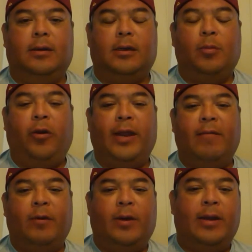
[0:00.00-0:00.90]
Good morning,
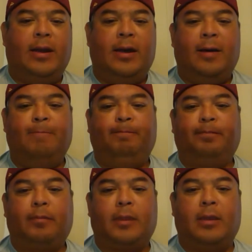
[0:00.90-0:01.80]
everyone.
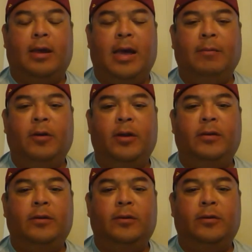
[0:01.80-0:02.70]
I'm going
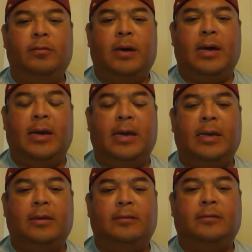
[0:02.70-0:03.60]
to do
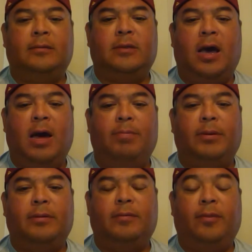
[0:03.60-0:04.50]
my
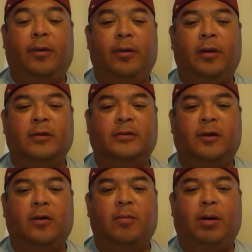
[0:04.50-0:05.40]
top 30 or
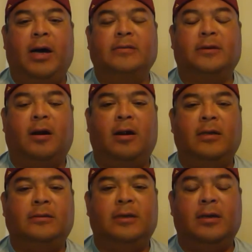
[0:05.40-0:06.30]
so bonds
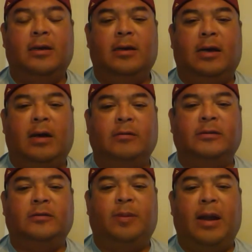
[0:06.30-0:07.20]
cards. I was
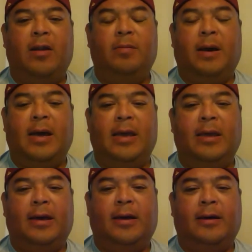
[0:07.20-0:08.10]
inspired by
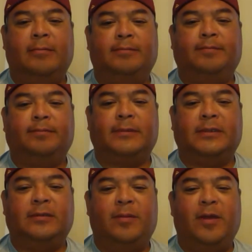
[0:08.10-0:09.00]

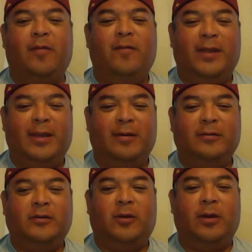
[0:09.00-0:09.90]
some of the other
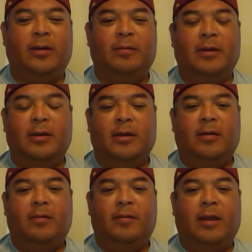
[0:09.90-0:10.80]
videos showing
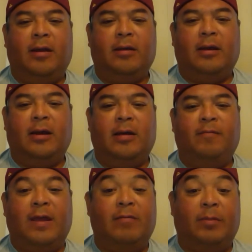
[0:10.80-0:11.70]
their
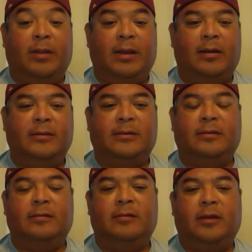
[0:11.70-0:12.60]
favorite players
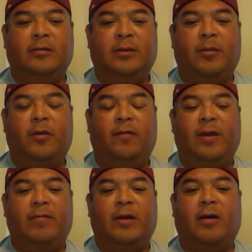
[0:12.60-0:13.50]
and some of their
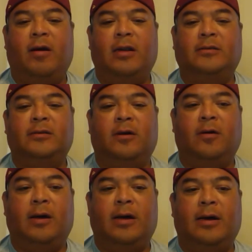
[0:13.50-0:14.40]
favorite cards.
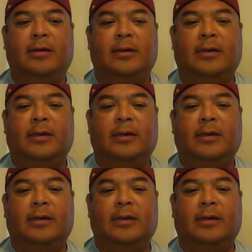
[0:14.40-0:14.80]
So